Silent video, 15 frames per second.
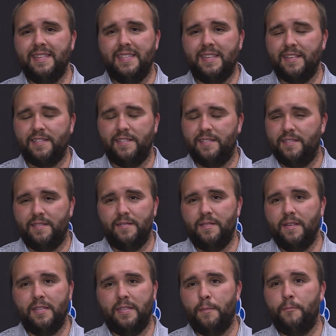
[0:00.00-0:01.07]
this is
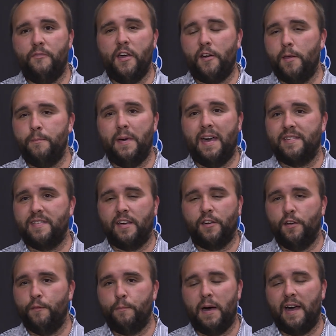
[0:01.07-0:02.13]
the very best I
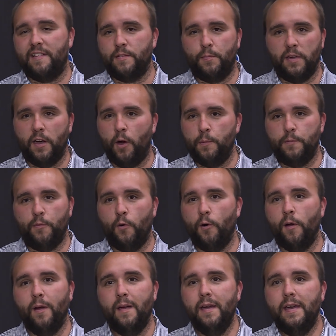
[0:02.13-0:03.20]
could have possibly hoped
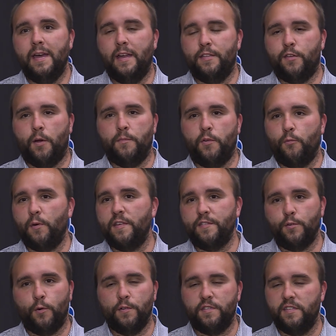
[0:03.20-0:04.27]
for in terms of
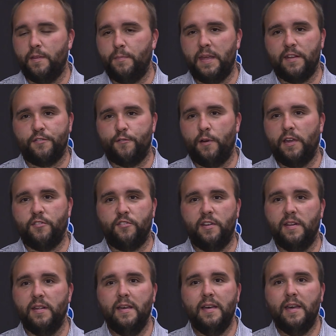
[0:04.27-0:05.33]
resources,
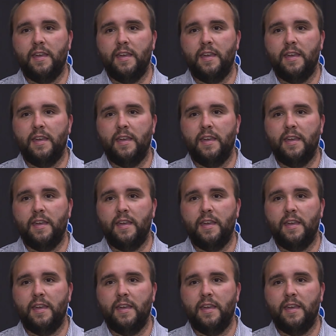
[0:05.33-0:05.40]
administration.